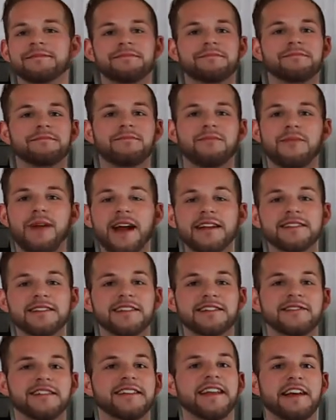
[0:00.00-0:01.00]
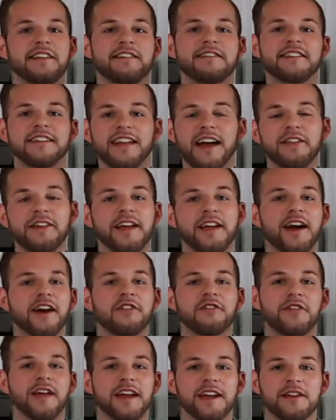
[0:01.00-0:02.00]
Practically next to nothing,
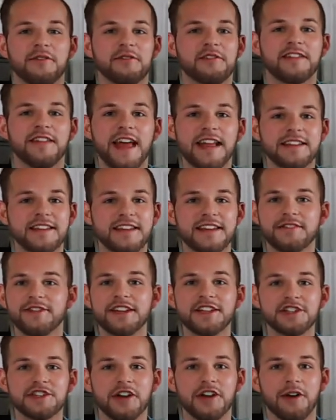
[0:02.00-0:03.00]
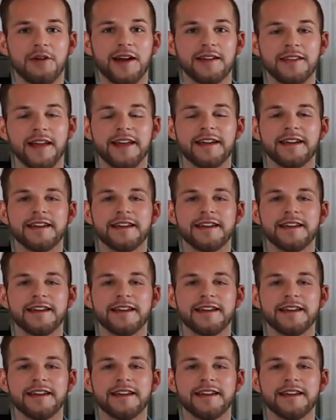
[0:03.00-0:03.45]
other than it was in that TV show I like.